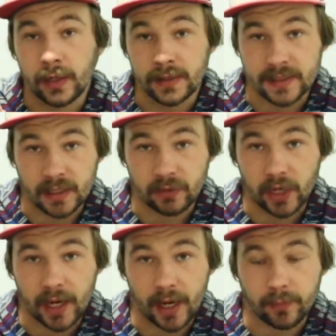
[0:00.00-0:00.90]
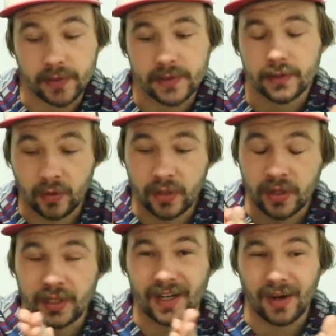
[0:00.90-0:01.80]
instead of your camera's. The only
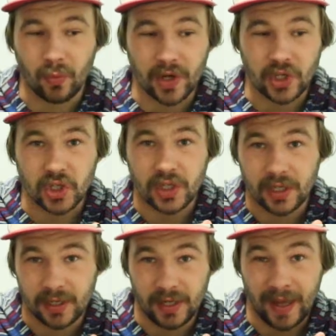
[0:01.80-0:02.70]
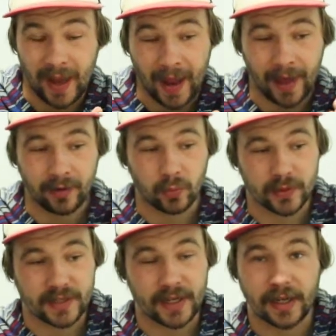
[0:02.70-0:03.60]
thing that I wish it had
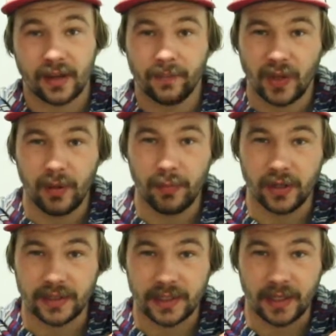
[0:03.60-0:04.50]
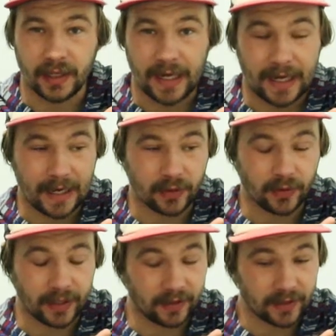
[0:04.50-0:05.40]
was like a built-in handle
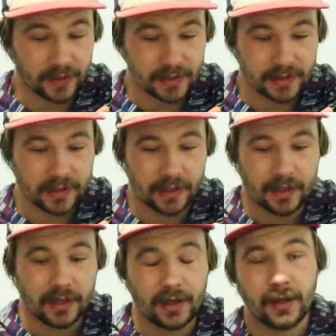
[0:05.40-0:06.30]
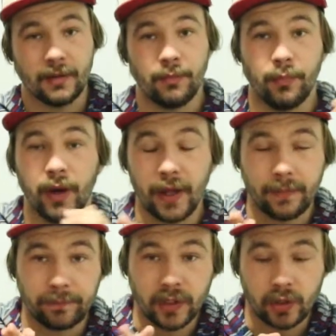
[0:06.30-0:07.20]
like this,
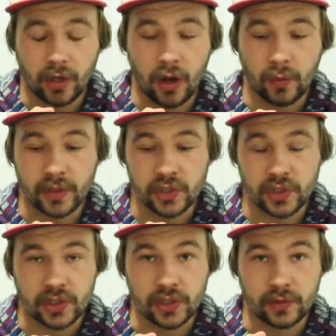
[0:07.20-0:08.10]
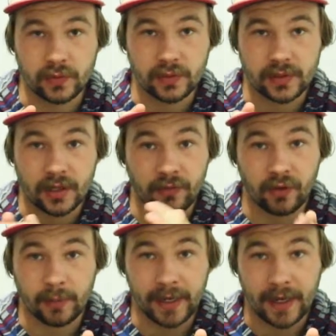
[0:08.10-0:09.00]
but you can always just use a
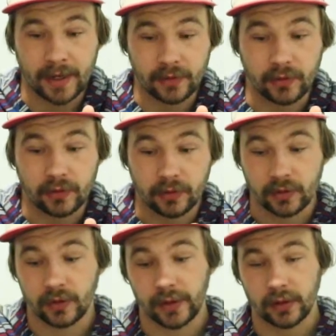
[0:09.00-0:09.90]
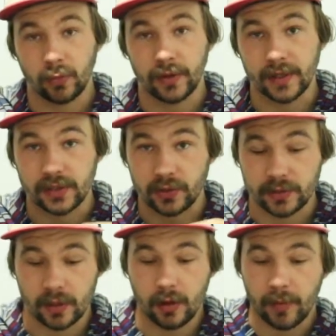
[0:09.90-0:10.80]
filming handle, like the one that screws
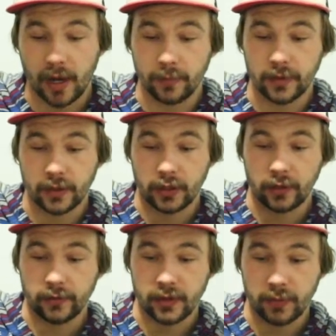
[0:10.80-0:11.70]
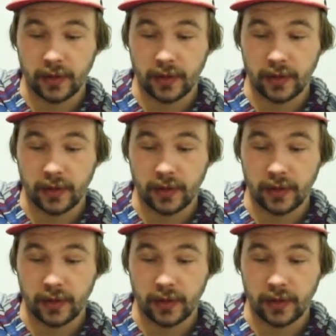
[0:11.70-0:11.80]
on the bottom that curves up